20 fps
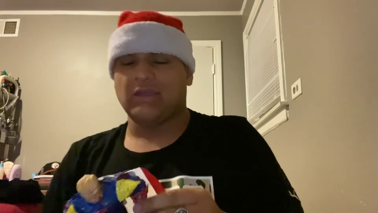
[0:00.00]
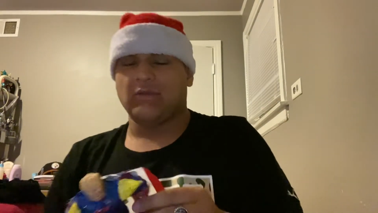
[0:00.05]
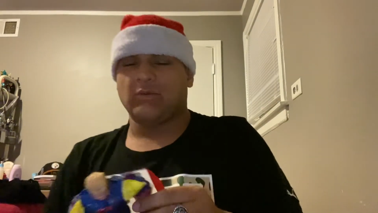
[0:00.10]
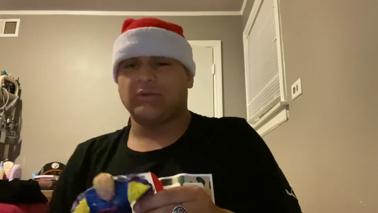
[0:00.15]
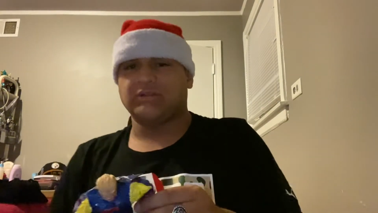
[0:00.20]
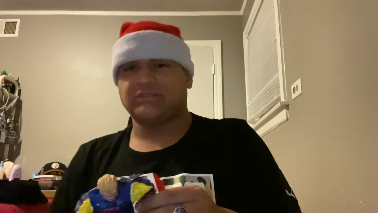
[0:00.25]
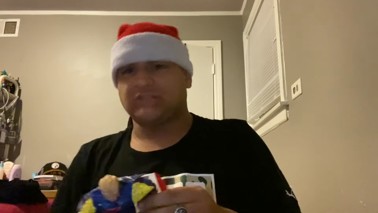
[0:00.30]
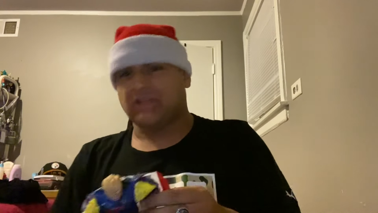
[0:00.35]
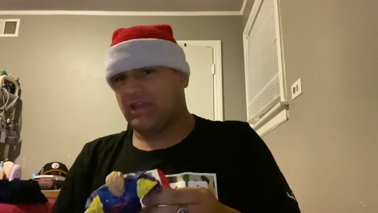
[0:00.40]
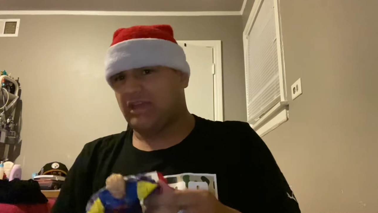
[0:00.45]

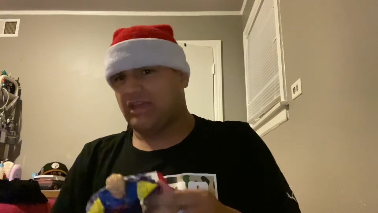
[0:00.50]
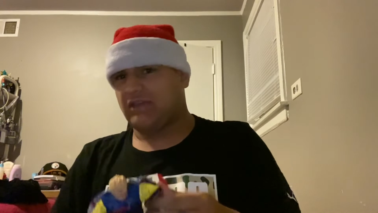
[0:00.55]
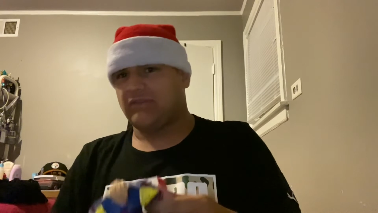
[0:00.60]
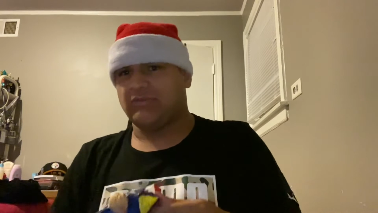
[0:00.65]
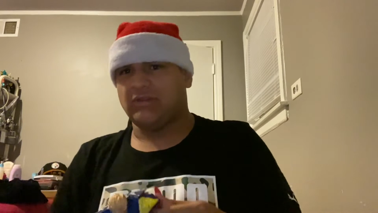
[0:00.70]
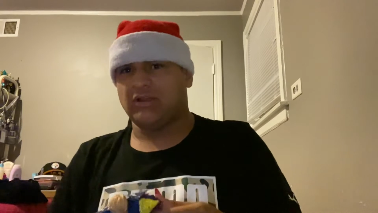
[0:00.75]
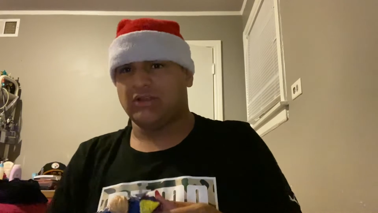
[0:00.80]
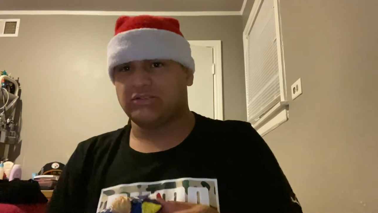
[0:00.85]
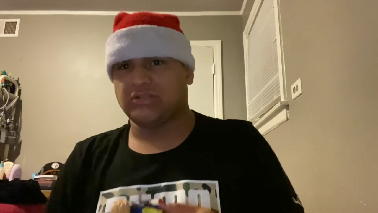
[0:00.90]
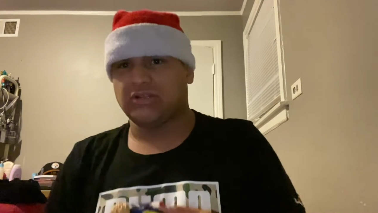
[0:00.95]
which I have
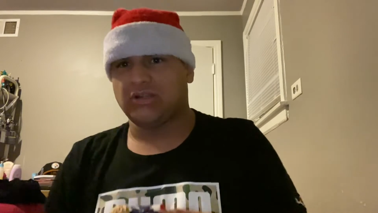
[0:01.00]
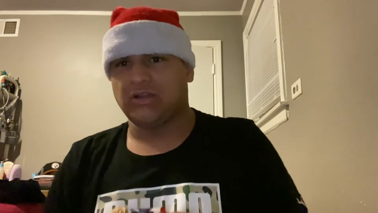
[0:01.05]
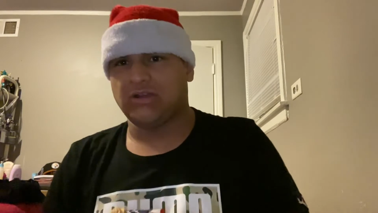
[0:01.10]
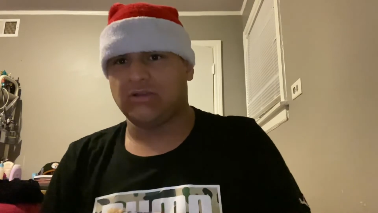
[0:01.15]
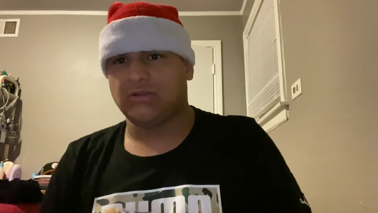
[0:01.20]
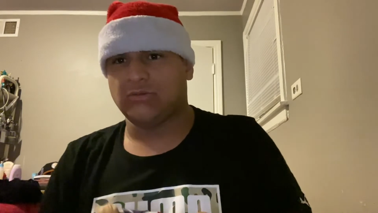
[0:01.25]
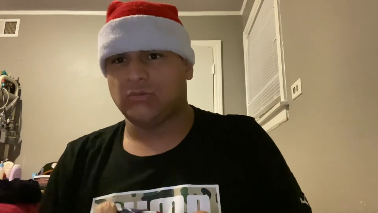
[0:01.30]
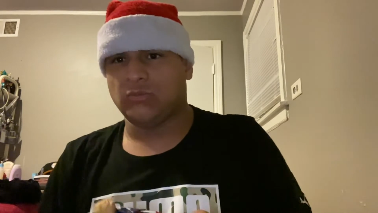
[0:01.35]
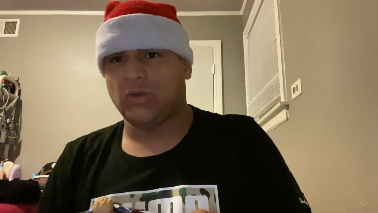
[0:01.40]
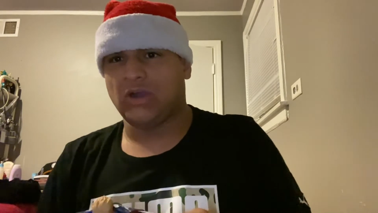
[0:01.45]

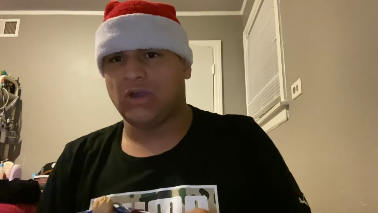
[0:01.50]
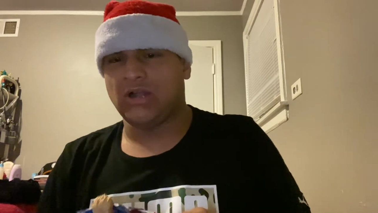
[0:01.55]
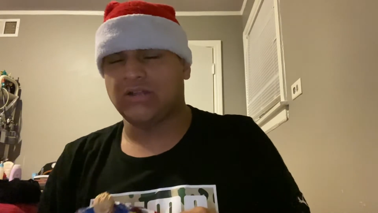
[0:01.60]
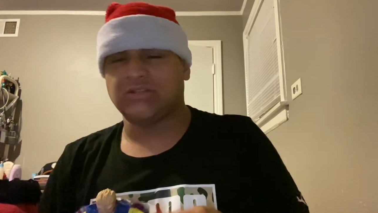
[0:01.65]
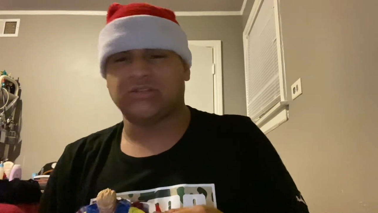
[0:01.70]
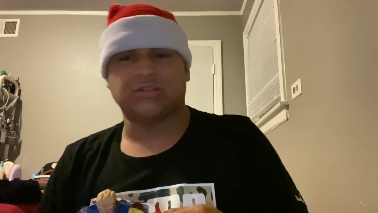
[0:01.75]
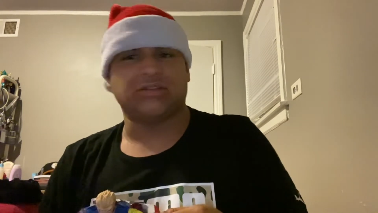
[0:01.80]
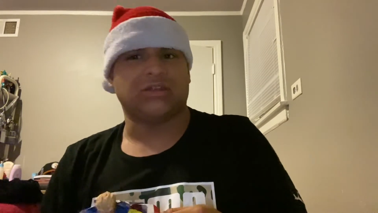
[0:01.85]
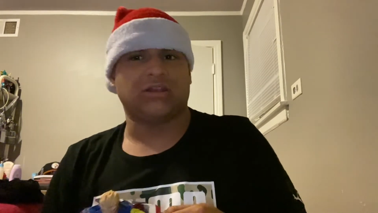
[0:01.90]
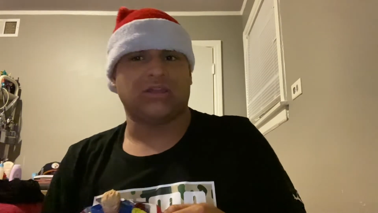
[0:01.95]
not
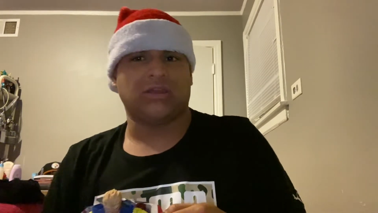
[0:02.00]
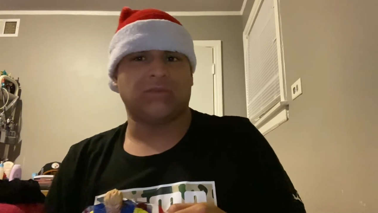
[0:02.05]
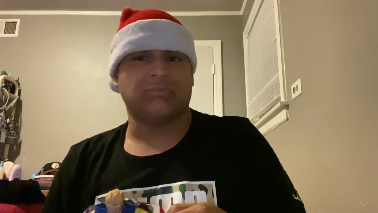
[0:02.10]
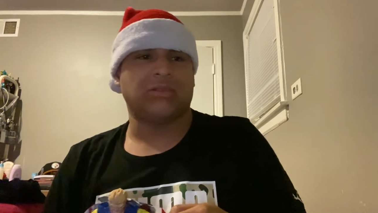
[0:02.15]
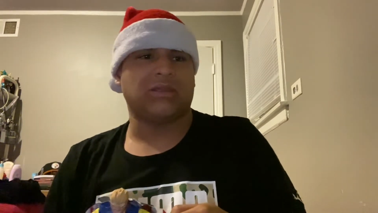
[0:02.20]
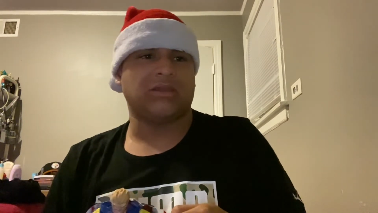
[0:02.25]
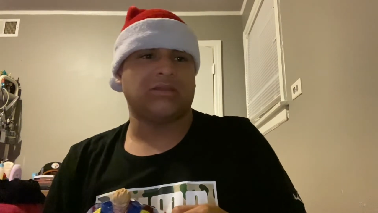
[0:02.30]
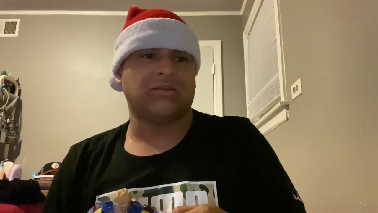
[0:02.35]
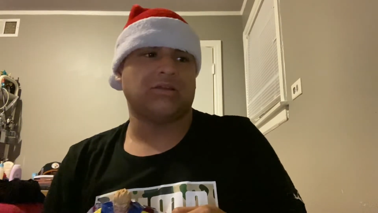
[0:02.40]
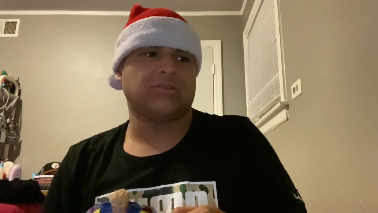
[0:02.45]
watched and I
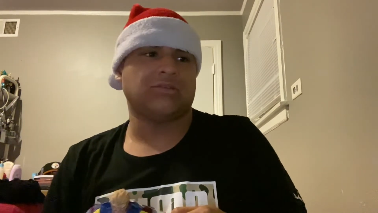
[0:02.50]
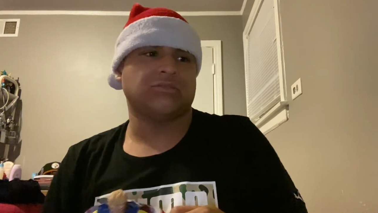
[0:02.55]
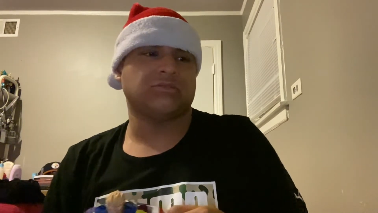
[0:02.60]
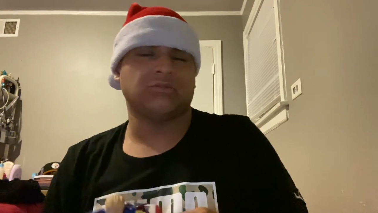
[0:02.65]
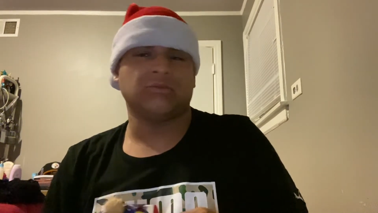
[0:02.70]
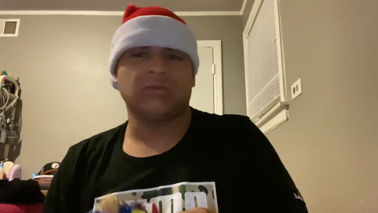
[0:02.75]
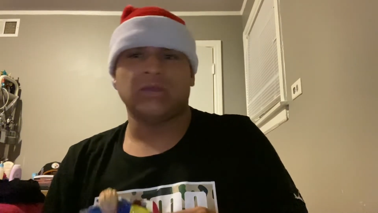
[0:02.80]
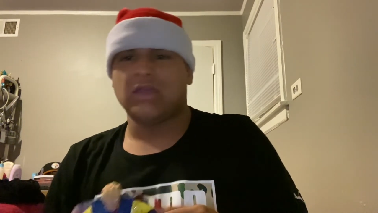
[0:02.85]
plan not to.